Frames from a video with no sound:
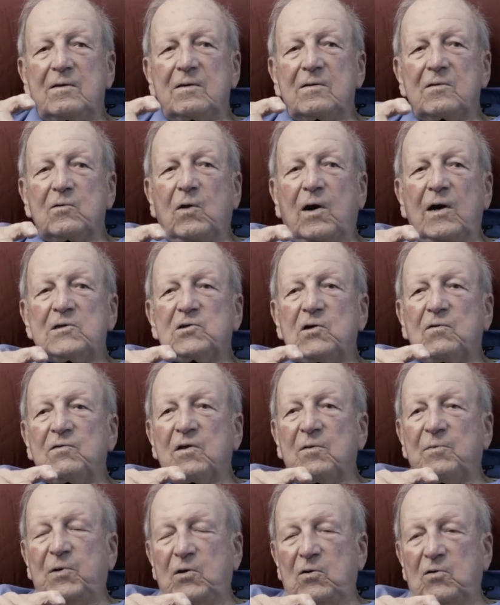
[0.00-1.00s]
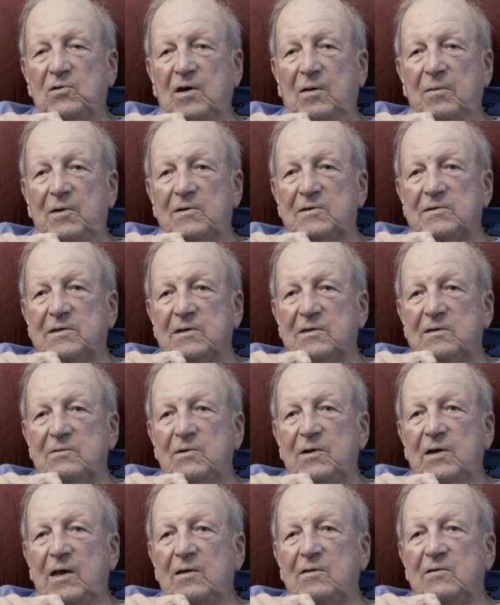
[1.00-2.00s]
watch over the POWs.
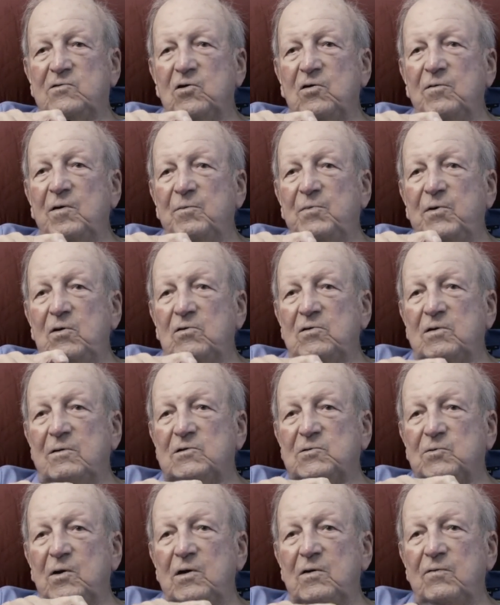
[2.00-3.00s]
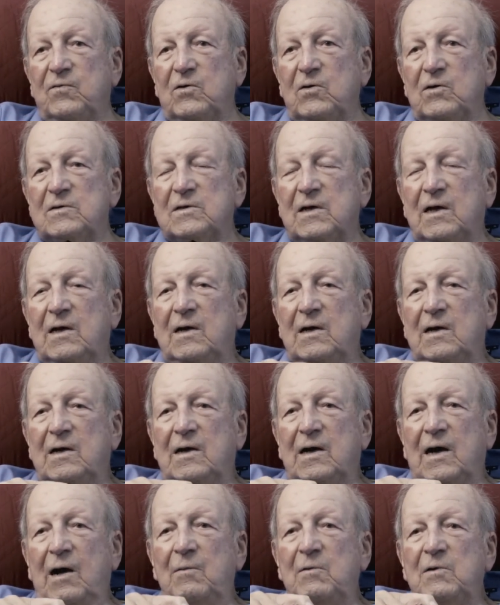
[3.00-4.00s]
We had German POWs working for us.
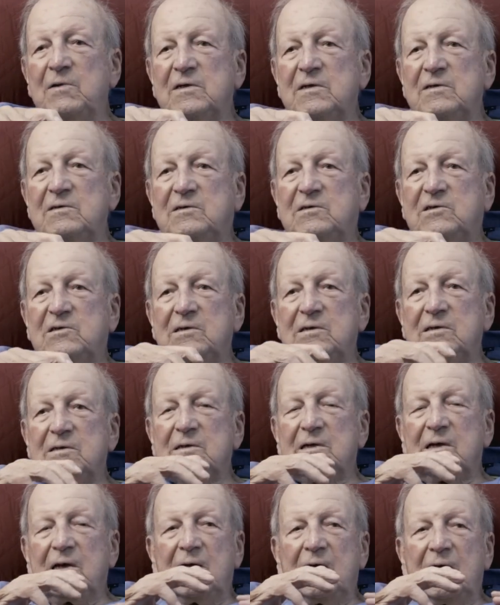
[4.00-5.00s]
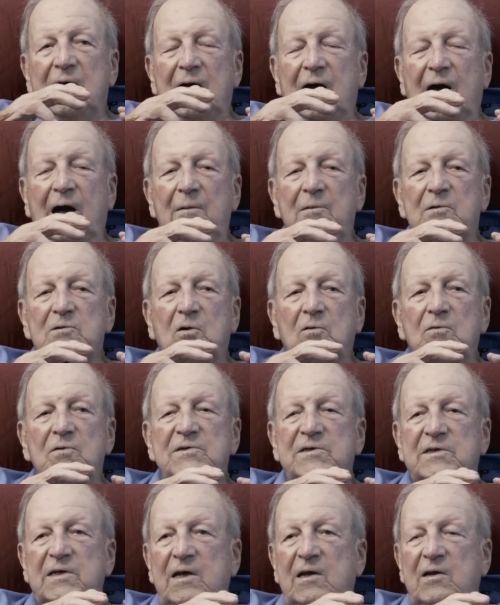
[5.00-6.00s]
I was
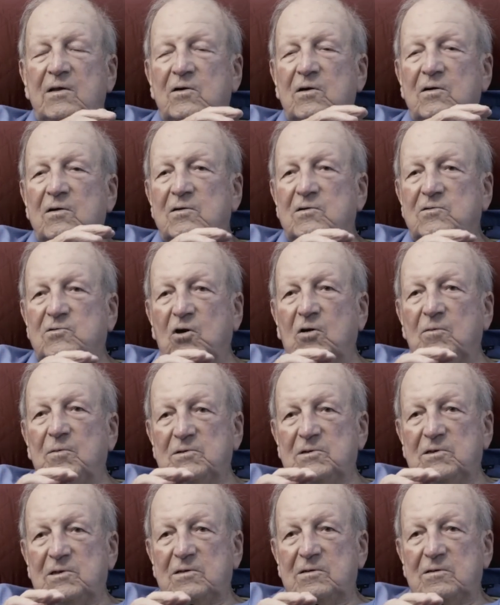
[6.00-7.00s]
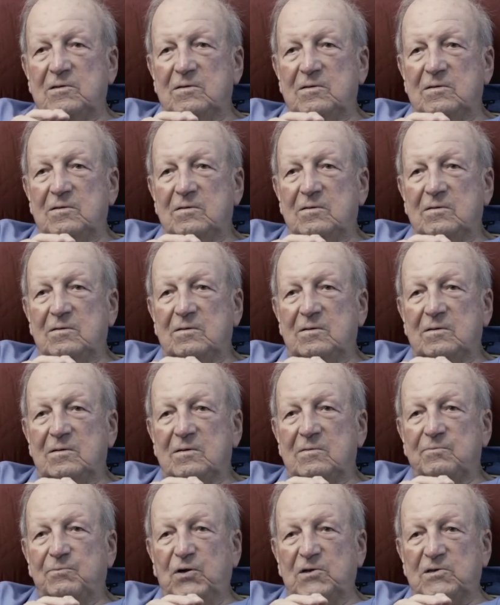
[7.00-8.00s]
overseeing the Germans,
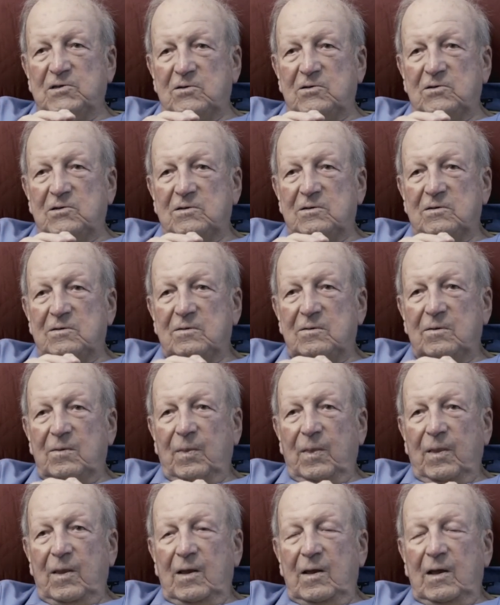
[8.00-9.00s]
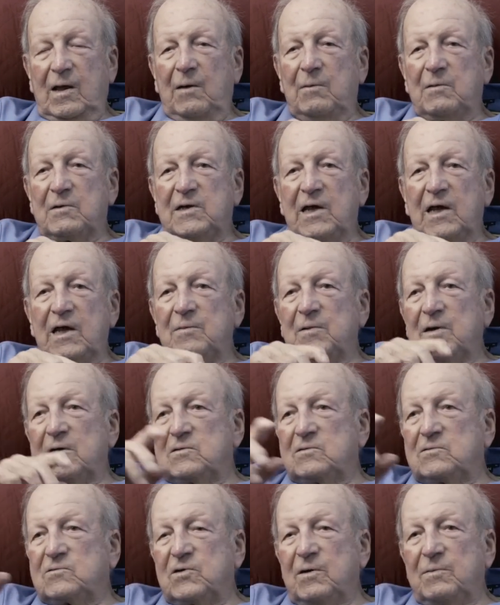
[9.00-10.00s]
prisoners. I would take them
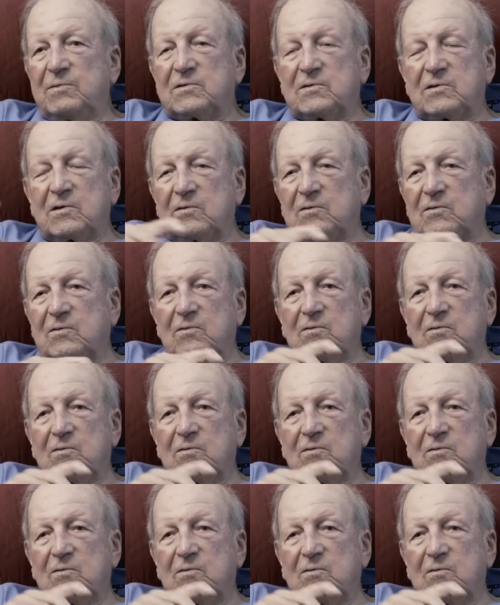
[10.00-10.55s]
on trips to